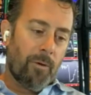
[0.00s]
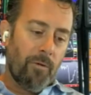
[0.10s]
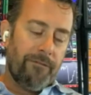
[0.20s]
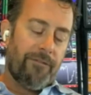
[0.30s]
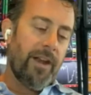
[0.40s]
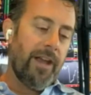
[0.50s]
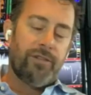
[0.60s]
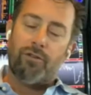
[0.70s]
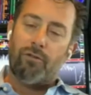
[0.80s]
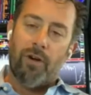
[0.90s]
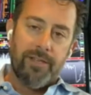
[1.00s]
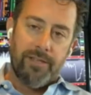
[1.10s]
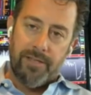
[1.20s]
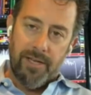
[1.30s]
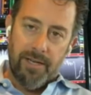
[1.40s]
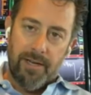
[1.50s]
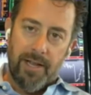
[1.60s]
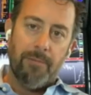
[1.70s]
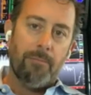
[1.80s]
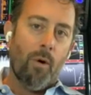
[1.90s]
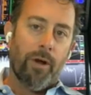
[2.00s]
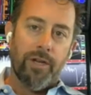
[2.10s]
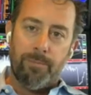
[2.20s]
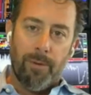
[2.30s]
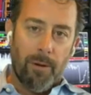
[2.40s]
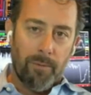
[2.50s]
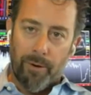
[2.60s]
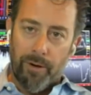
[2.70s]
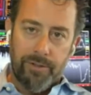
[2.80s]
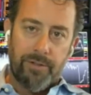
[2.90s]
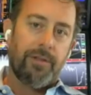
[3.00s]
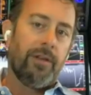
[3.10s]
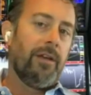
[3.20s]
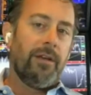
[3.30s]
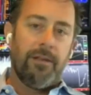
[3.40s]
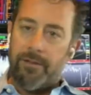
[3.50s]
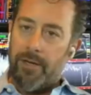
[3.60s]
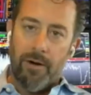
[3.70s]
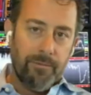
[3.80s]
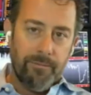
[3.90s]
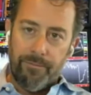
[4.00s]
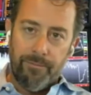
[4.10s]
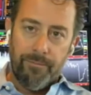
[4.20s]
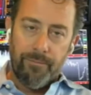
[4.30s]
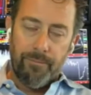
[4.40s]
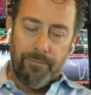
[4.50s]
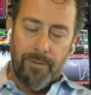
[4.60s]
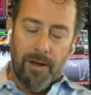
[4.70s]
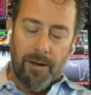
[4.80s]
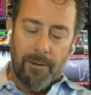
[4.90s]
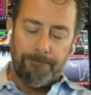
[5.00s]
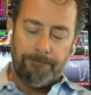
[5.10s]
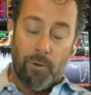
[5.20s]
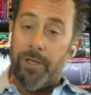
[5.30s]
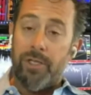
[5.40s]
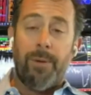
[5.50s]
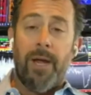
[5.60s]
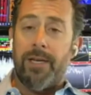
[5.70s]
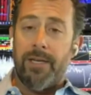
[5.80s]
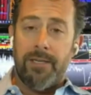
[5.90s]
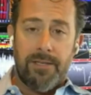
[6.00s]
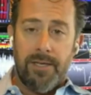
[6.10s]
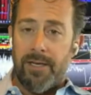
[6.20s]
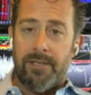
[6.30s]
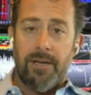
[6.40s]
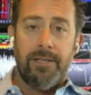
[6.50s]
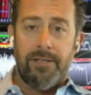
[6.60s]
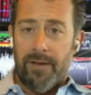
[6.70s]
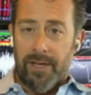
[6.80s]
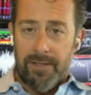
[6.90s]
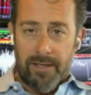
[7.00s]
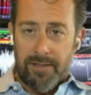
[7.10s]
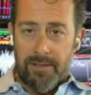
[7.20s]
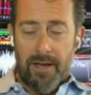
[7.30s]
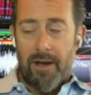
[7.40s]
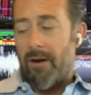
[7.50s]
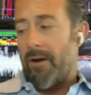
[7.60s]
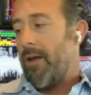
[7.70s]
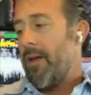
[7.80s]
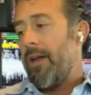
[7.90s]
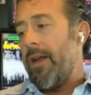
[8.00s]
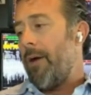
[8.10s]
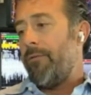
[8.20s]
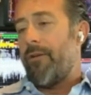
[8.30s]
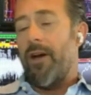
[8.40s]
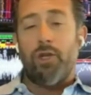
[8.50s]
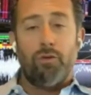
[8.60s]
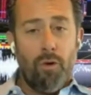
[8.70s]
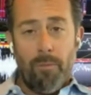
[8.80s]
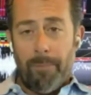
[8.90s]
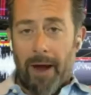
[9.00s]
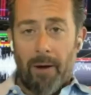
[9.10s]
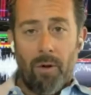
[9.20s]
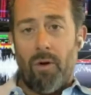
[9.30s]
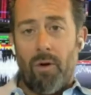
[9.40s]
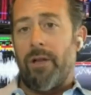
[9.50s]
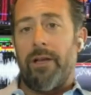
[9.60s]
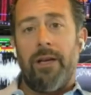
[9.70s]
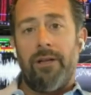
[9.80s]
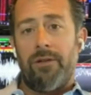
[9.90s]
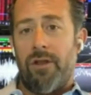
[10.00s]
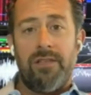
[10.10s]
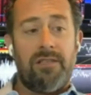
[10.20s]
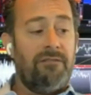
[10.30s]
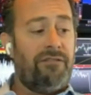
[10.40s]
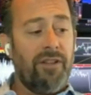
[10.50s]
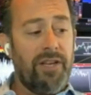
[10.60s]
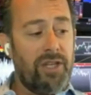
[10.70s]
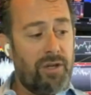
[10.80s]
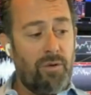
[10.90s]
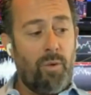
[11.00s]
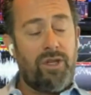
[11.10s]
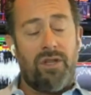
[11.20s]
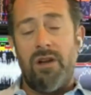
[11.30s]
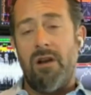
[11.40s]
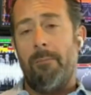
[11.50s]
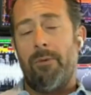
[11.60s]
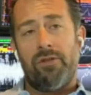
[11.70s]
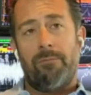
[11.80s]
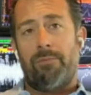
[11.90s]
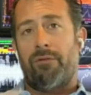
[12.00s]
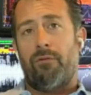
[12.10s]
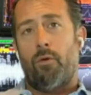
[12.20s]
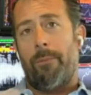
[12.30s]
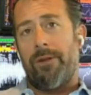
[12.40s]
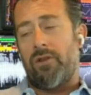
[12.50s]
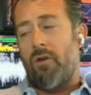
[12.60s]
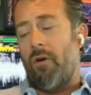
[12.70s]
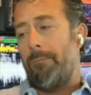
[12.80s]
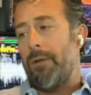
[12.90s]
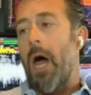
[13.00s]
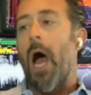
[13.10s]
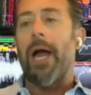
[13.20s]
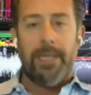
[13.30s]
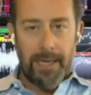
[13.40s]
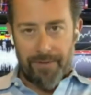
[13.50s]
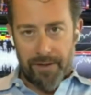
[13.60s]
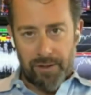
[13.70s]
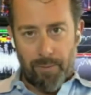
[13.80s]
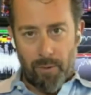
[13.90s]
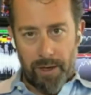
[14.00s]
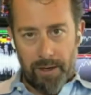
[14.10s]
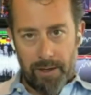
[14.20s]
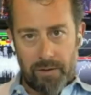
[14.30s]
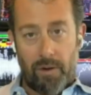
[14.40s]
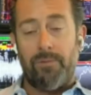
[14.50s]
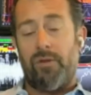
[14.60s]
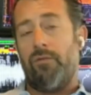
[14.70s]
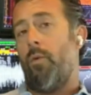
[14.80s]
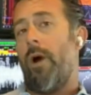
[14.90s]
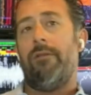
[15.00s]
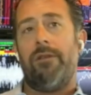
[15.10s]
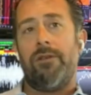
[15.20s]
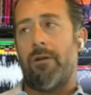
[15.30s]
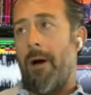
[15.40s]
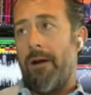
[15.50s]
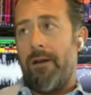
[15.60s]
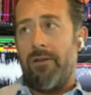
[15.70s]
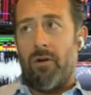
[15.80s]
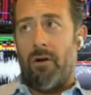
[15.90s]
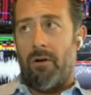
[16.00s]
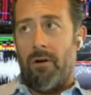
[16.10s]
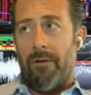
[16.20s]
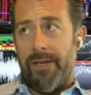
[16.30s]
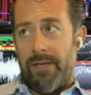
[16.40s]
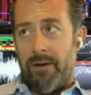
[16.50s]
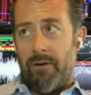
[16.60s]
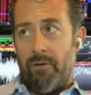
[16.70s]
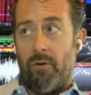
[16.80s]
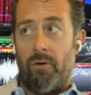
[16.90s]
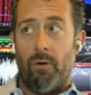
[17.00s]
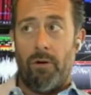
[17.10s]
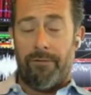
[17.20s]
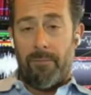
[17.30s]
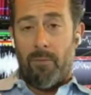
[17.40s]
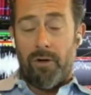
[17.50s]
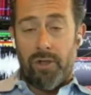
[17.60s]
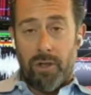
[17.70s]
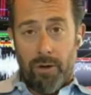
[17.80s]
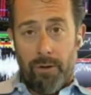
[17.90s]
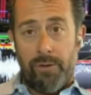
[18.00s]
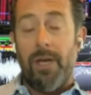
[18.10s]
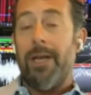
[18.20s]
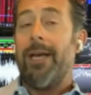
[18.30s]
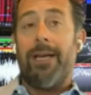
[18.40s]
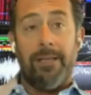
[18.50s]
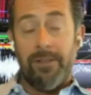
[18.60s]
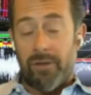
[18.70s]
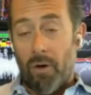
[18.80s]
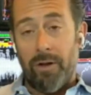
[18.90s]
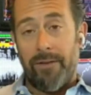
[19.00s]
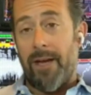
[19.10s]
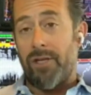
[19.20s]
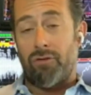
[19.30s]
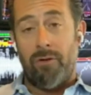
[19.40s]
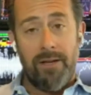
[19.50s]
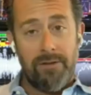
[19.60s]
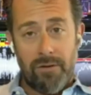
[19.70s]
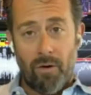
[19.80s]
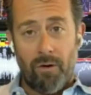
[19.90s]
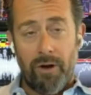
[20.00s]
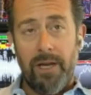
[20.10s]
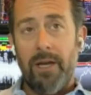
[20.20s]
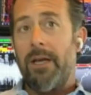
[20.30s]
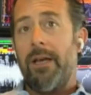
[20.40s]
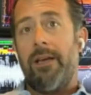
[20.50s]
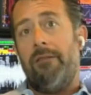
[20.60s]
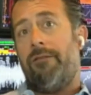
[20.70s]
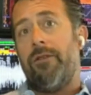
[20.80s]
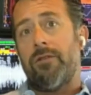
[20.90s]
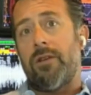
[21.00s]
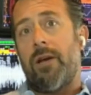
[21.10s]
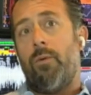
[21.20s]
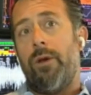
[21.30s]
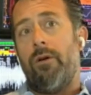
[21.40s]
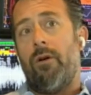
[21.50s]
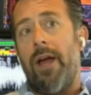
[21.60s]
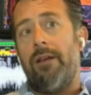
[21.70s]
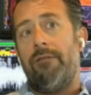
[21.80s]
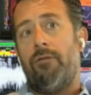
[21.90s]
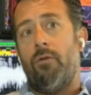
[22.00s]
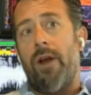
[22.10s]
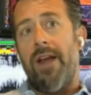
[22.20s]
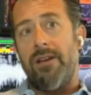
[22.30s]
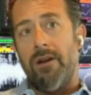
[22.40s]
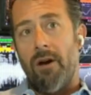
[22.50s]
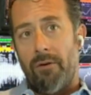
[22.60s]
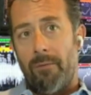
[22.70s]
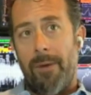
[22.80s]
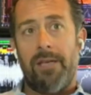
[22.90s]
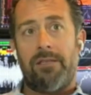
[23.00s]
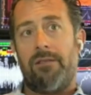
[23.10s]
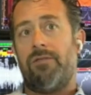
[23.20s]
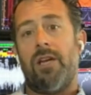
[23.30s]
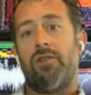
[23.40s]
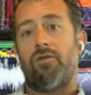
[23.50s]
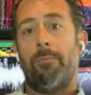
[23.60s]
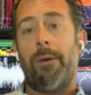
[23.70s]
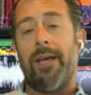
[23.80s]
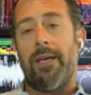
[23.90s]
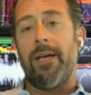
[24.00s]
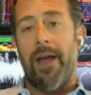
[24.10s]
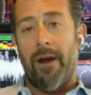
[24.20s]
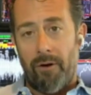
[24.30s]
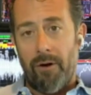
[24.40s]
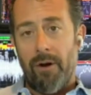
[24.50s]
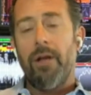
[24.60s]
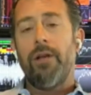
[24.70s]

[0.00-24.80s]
great financial crisis hit and the mortgage bubble burst, you know, um, Greenspan didn't see any signs of excesses there. Now we've got Jerome Powell calling this inflation, which the numbers of performance are blinding at this point in terms of where these commodities are on the year or off of the March lows. He's calling that transitory. It feels like we are headed for another massive central banking error.